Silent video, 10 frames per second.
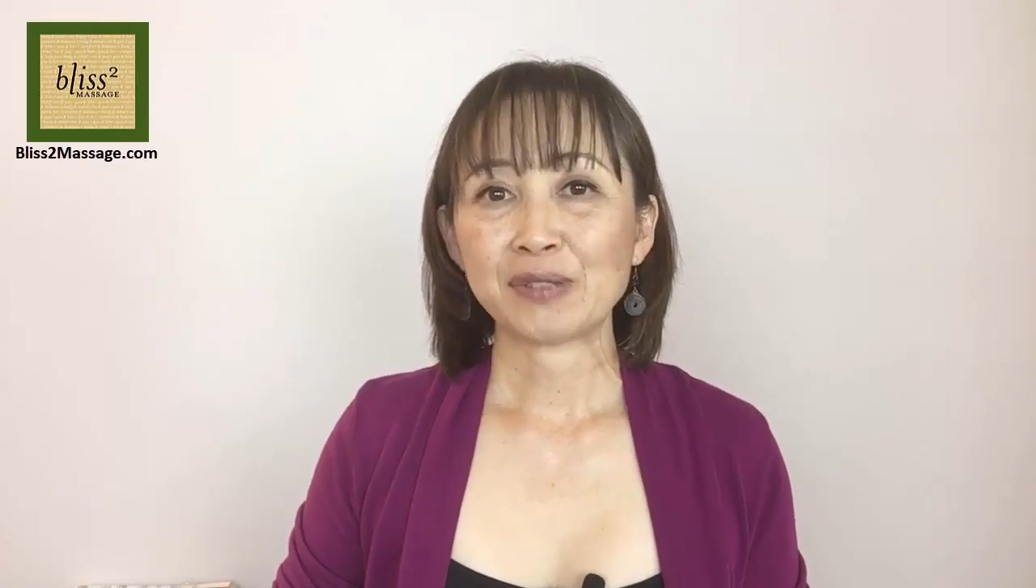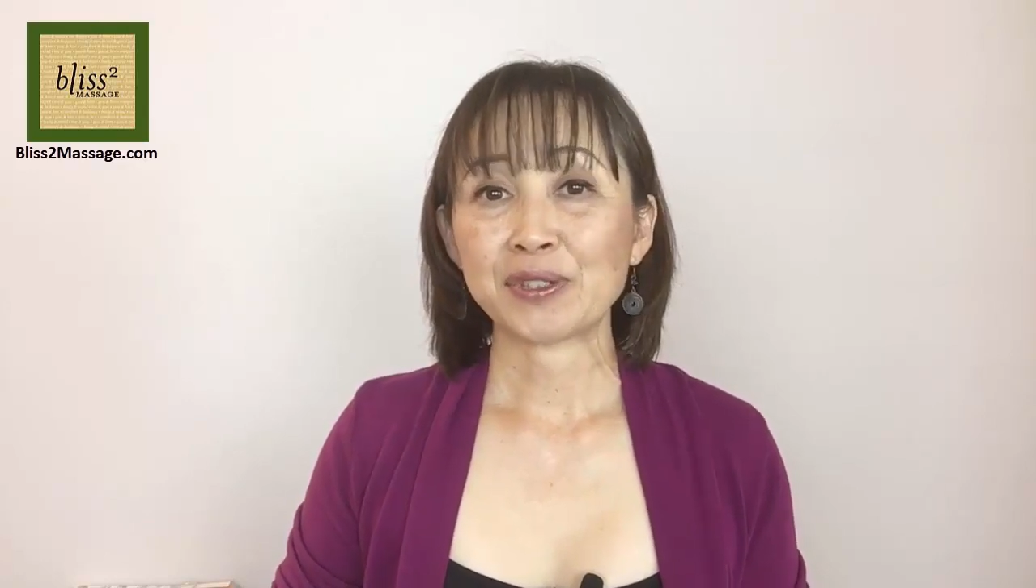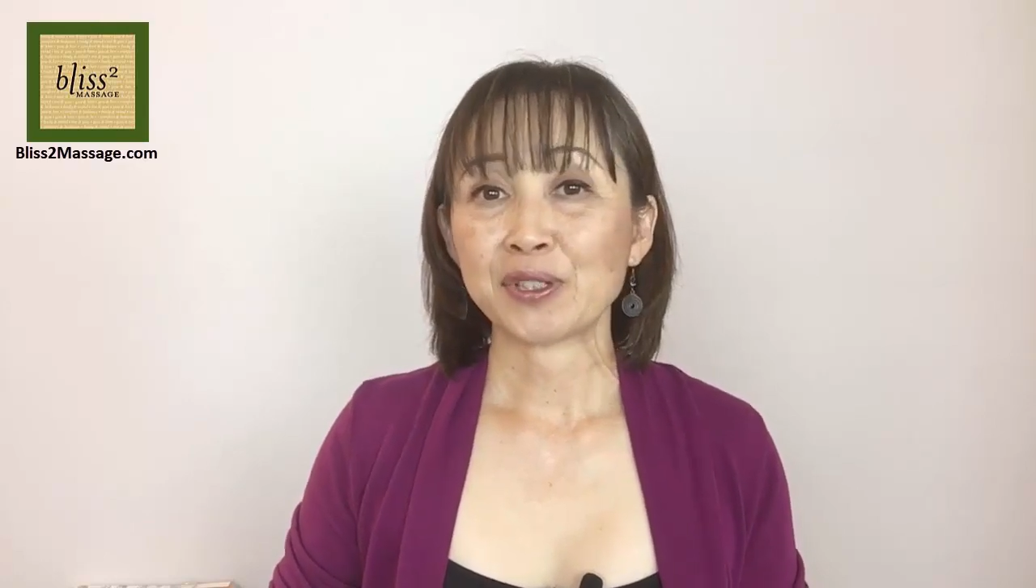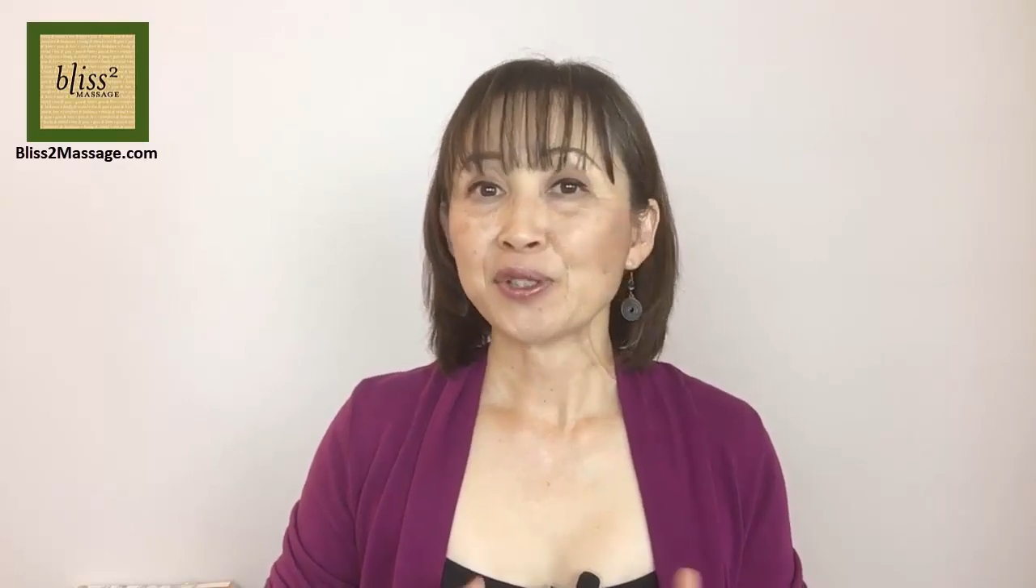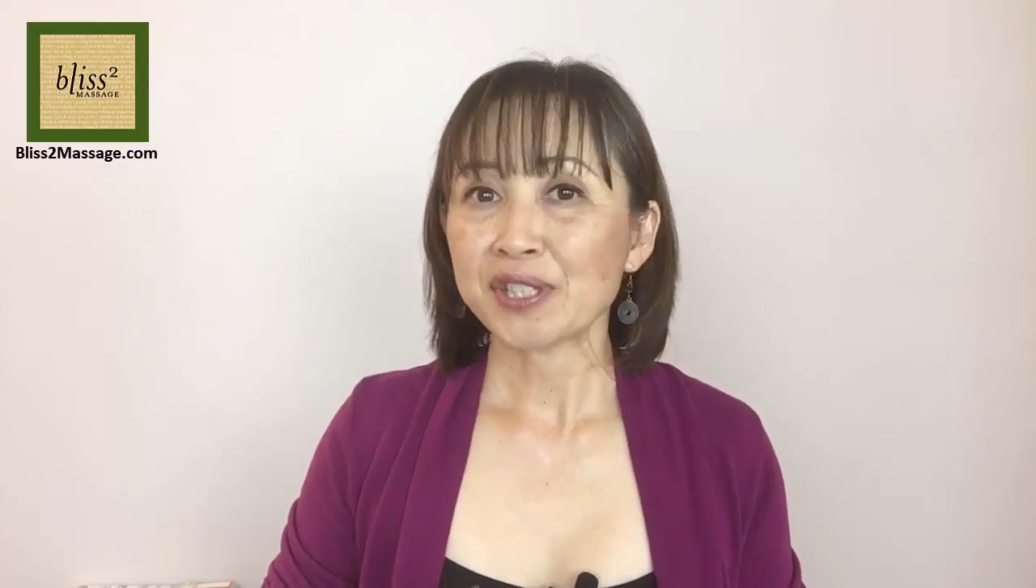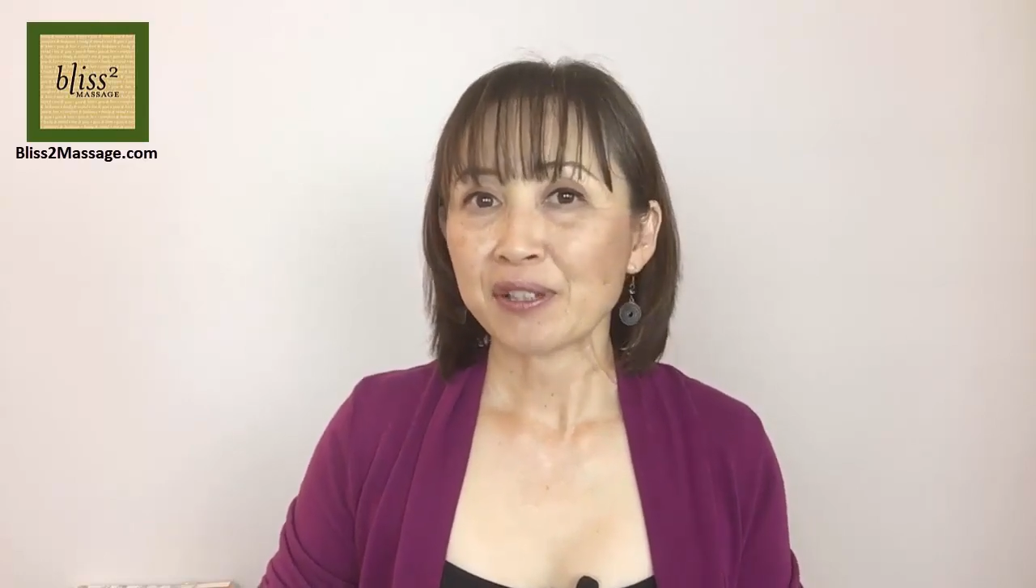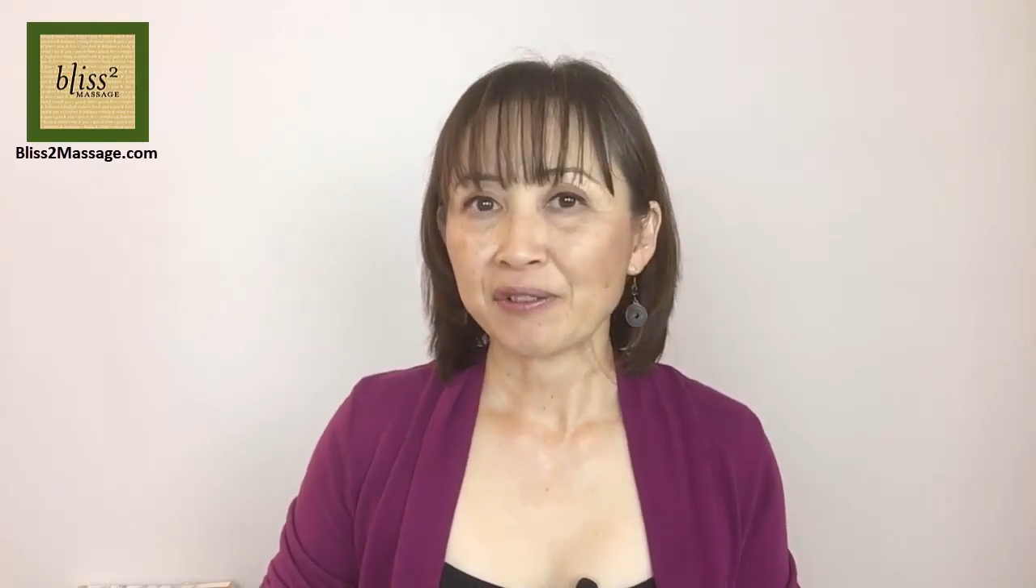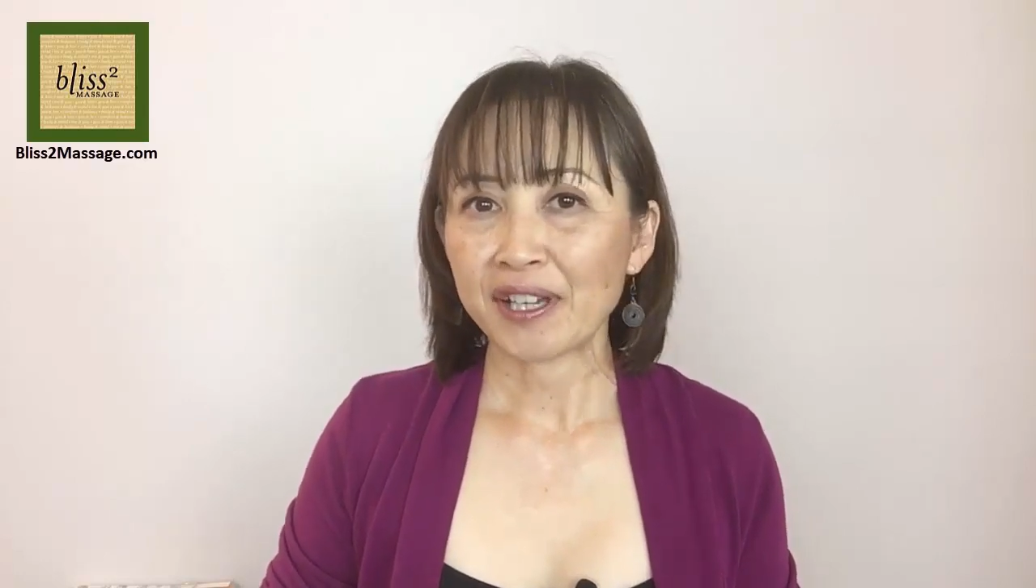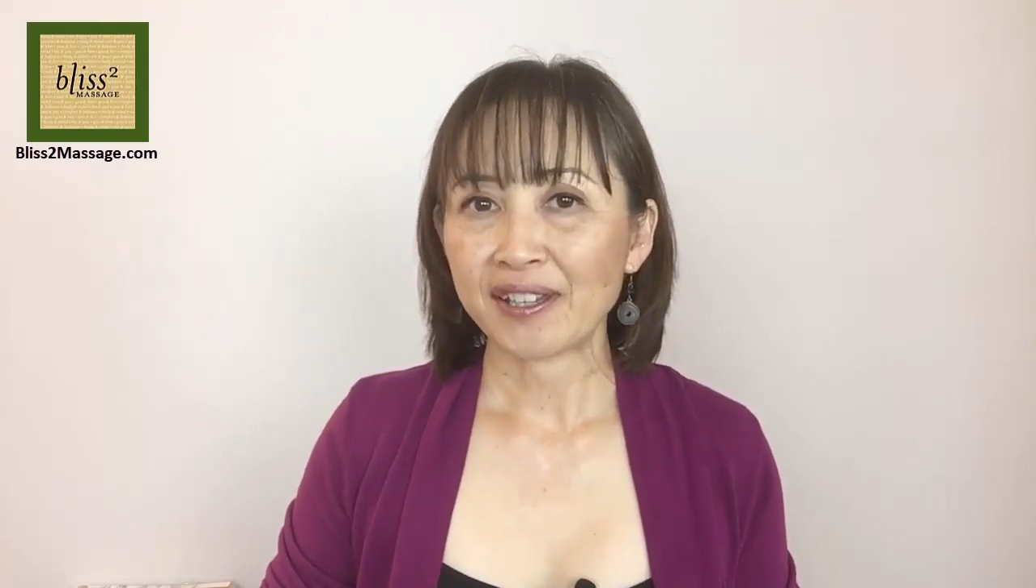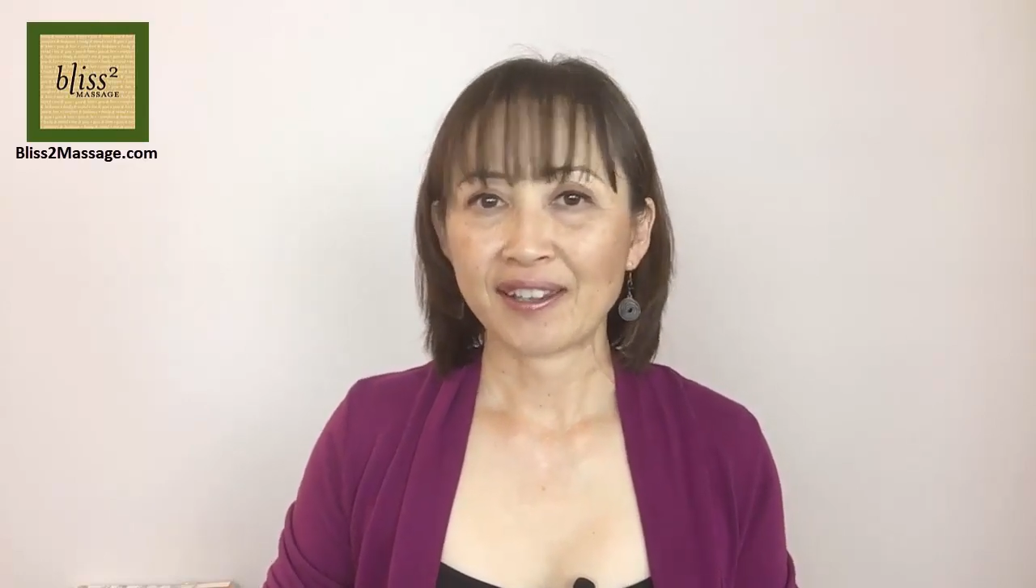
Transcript: was losing weight,